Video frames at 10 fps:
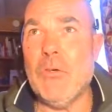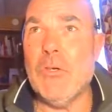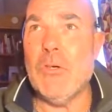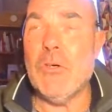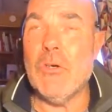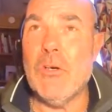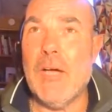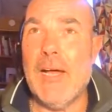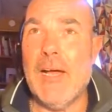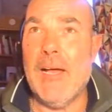Your
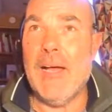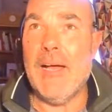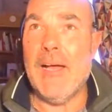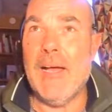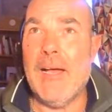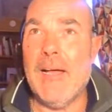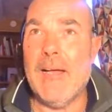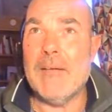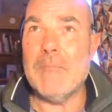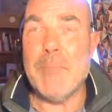uh,
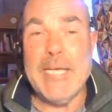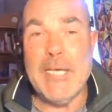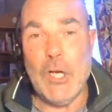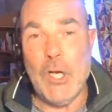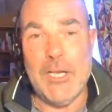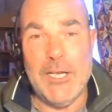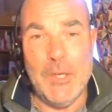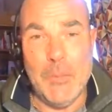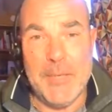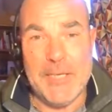beacon on a little
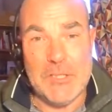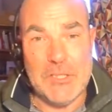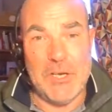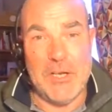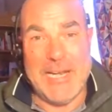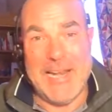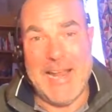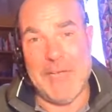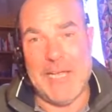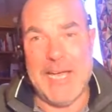bit to sort of
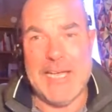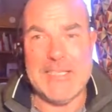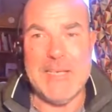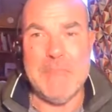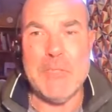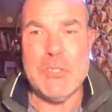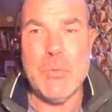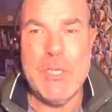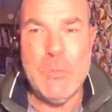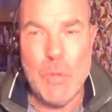navigate in
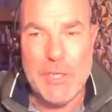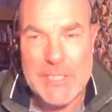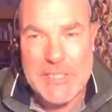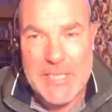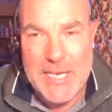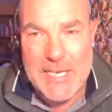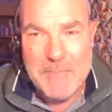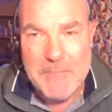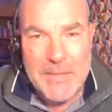between what he's saying.